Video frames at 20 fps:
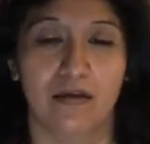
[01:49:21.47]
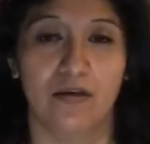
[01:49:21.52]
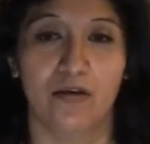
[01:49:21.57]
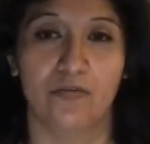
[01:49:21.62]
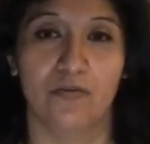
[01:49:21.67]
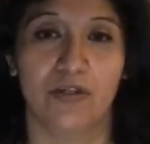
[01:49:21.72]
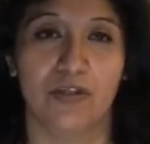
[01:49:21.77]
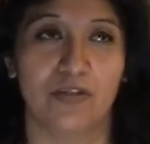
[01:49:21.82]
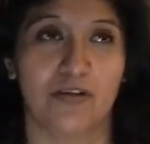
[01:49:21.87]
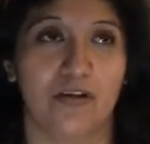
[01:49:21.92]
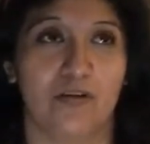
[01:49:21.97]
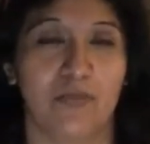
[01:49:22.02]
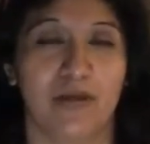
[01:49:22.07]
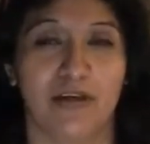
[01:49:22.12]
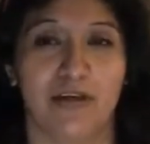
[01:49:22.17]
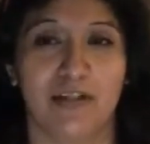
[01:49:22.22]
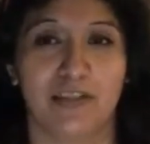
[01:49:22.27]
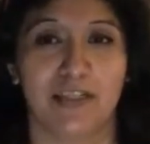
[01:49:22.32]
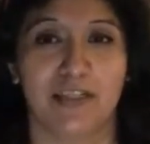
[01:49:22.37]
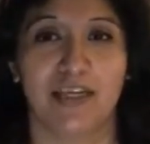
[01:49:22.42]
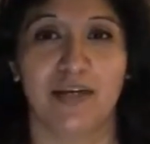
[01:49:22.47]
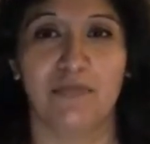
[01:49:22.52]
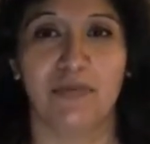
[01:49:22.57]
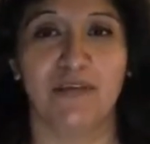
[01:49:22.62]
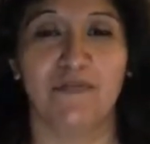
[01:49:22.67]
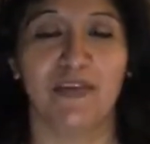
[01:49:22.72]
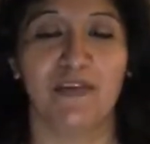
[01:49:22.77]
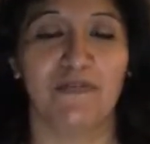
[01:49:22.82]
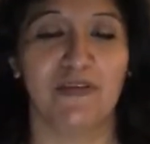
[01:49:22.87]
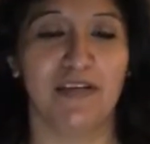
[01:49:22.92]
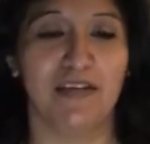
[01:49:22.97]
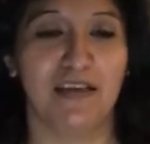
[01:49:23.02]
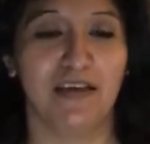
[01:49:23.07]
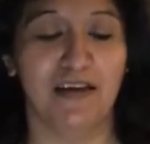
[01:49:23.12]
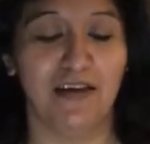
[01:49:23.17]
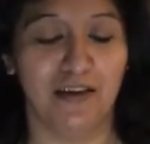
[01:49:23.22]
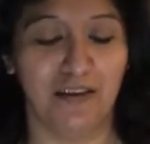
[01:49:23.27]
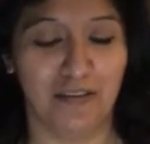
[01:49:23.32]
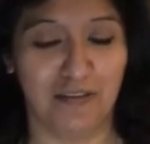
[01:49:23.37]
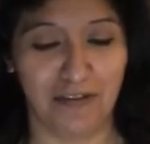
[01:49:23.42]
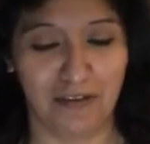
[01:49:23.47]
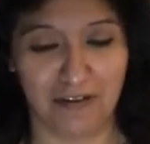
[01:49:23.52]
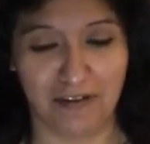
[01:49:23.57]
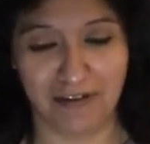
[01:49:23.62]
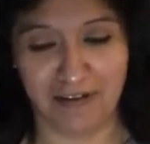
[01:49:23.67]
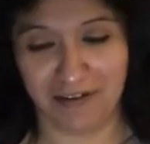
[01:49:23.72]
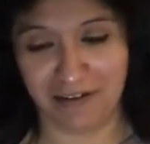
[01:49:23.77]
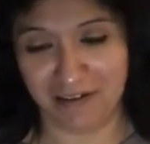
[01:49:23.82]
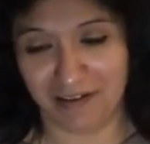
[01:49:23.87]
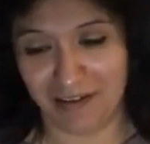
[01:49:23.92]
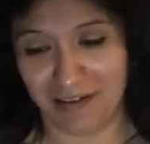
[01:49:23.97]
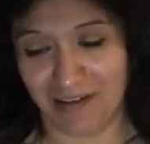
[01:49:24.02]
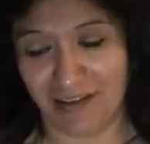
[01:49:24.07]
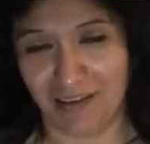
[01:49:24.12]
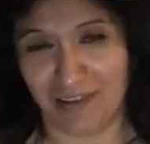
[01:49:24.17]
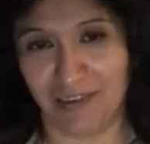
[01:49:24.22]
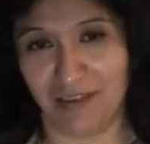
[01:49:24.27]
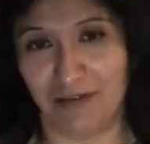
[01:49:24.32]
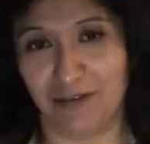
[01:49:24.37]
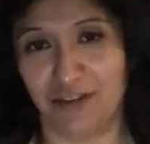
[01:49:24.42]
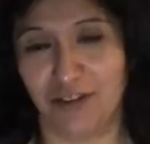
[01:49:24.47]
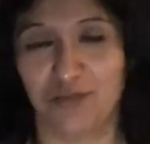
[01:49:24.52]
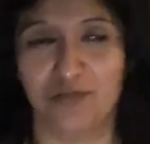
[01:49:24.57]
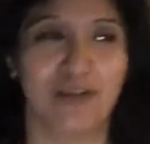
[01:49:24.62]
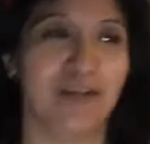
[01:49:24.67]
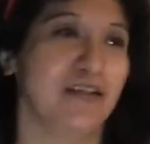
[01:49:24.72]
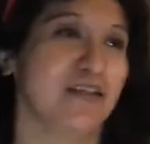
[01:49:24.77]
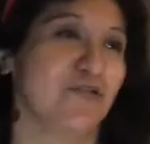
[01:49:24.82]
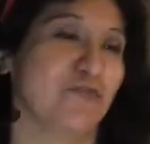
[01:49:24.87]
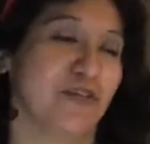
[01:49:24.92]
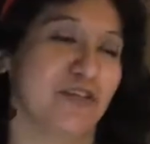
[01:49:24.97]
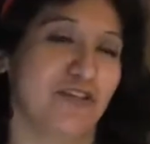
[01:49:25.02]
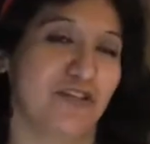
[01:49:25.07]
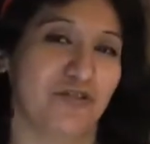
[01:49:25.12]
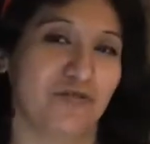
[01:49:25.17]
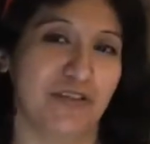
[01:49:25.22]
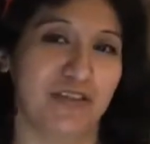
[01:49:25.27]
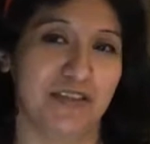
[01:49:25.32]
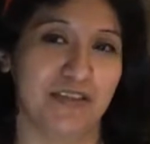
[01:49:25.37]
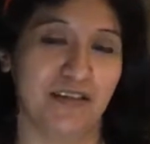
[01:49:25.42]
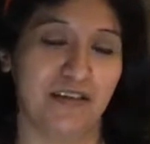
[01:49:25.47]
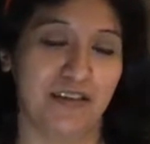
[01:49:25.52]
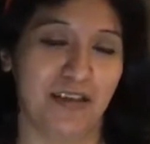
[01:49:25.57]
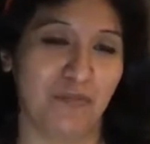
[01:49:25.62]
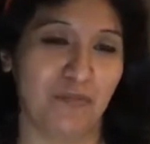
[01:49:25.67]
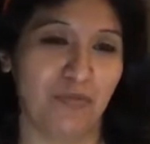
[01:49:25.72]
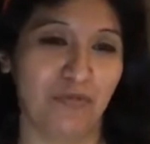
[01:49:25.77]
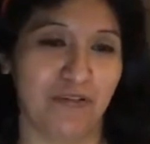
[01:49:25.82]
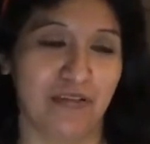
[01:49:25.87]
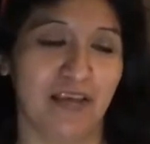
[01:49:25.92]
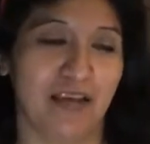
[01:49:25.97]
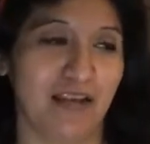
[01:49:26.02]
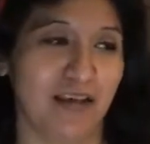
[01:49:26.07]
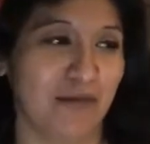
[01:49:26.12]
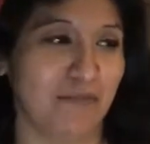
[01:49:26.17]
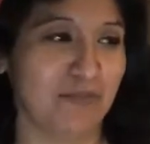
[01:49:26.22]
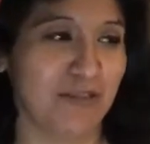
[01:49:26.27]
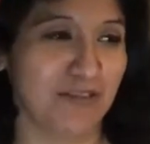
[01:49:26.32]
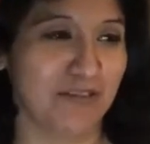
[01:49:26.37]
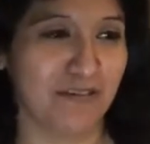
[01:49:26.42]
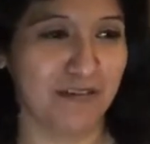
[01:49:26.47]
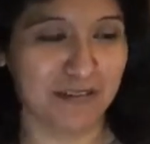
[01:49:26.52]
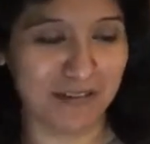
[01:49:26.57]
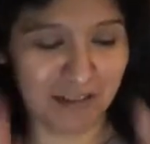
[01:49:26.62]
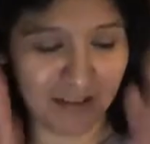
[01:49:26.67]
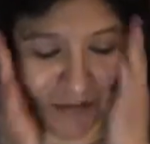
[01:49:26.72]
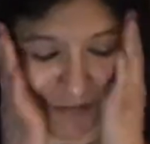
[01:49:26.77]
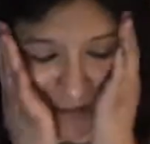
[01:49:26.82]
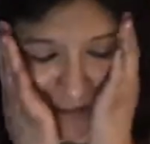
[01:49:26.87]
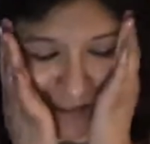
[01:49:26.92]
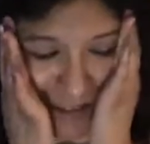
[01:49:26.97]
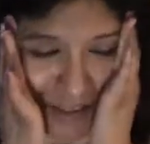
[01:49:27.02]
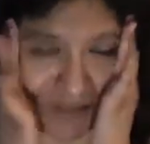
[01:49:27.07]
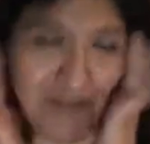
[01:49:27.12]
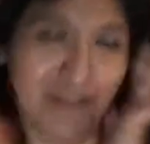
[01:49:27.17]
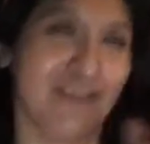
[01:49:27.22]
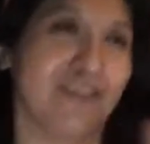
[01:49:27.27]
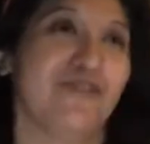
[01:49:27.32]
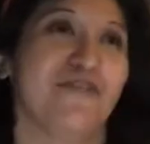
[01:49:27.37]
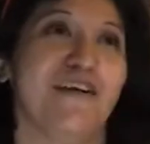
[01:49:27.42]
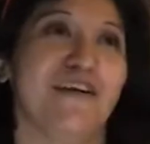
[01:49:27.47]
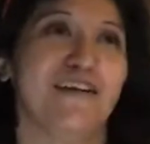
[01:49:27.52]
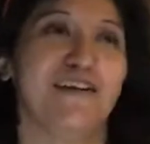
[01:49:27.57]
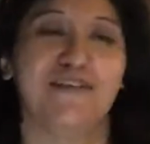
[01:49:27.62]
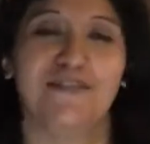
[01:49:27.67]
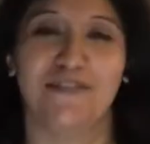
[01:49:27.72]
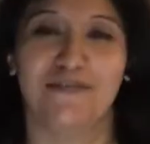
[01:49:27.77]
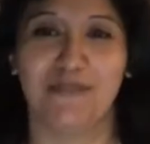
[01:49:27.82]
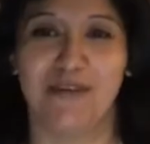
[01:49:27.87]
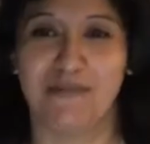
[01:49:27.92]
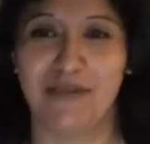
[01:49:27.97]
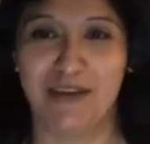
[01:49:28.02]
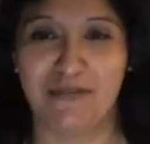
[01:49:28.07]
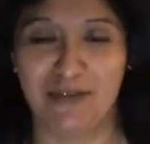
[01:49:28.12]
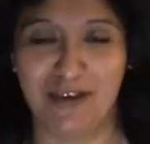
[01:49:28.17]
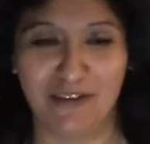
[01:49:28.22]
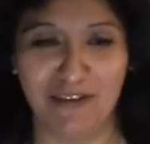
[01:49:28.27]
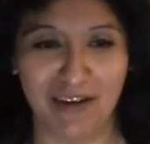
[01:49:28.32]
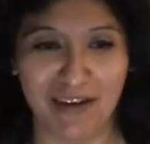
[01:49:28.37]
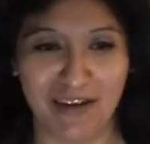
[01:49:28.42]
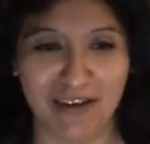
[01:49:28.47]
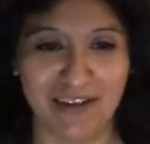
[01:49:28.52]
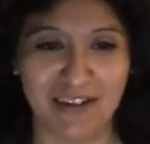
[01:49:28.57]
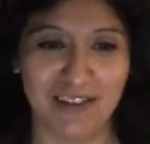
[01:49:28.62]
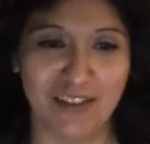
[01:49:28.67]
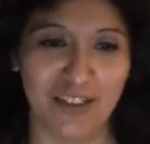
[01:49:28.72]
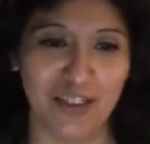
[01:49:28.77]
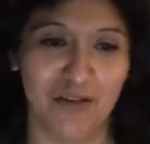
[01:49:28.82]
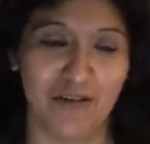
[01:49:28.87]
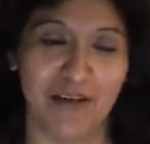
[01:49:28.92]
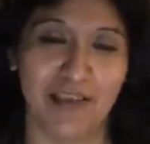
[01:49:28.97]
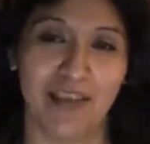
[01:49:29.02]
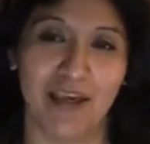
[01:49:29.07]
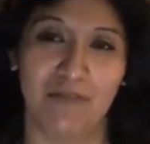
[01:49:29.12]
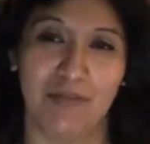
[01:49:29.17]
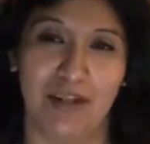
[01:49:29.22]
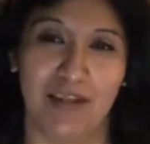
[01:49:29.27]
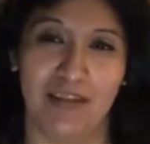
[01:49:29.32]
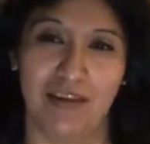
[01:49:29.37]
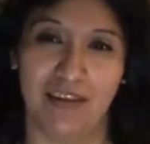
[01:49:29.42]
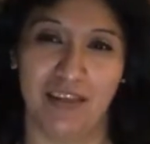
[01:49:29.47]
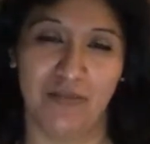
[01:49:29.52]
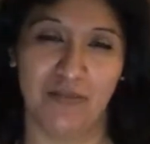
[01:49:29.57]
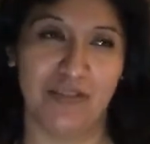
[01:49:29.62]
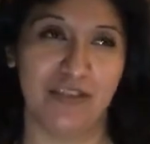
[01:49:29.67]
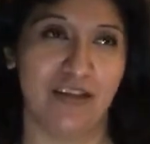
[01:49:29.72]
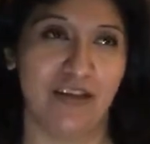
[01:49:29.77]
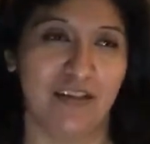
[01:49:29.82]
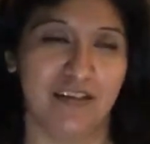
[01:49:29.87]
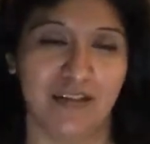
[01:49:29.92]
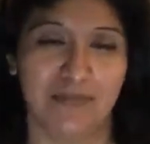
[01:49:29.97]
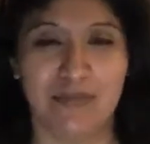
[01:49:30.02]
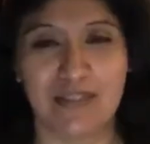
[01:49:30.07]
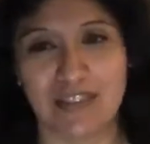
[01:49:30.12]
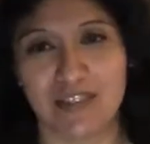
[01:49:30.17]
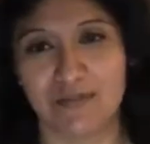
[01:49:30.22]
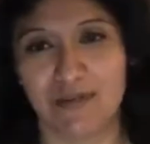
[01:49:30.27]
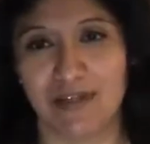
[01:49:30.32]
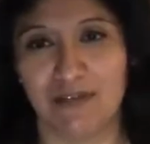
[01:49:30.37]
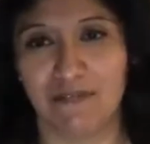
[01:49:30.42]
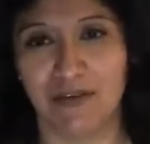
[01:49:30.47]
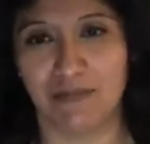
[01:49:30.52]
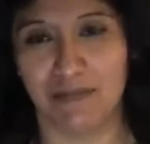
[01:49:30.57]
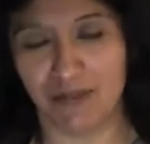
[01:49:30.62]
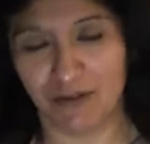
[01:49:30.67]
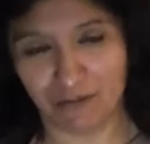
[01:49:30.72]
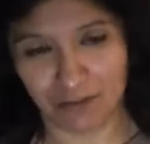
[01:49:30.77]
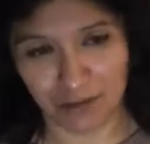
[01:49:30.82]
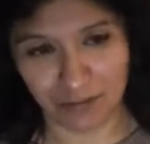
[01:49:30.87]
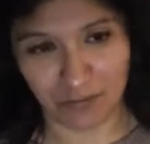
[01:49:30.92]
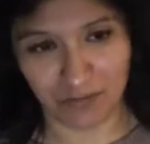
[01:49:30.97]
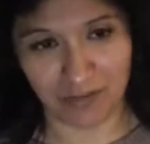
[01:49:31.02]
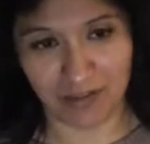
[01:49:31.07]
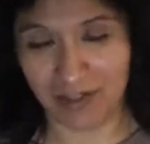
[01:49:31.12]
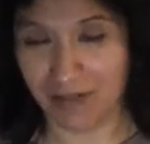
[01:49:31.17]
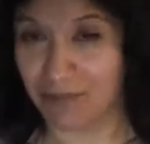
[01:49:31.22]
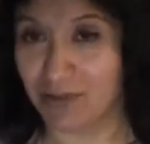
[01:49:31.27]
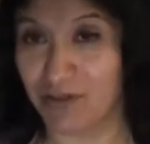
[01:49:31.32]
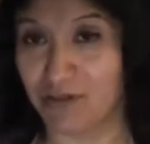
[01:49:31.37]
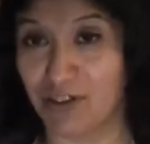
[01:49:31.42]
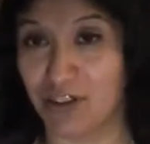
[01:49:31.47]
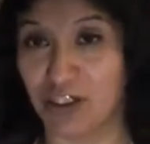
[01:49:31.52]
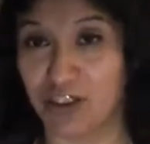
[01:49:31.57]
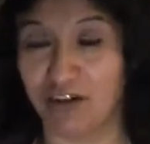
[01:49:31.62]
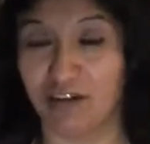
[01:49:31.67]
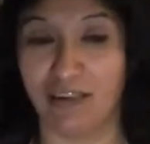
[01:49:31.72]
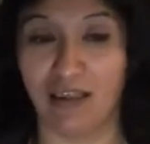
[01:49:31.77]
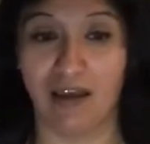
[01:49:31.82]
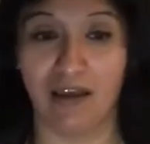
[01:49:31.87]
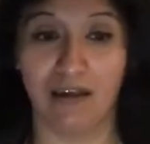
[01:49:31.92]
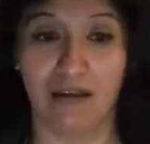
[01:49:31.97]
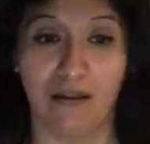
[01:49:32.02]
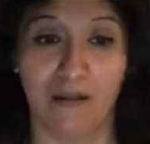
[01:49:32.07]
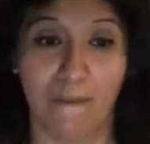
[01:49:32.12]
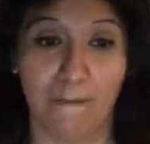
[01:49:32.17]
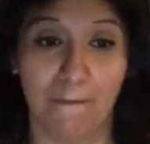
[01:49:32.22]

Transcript: Which, oh my gosh, I can't believe they even did that on the twins. What did the twins is how they pulled that up too. I was like, oh my gosh, what are they trying to do to me? Make me cry again showing that. But I thought that was awesome and sweet of them, though, to pull that up too and share that.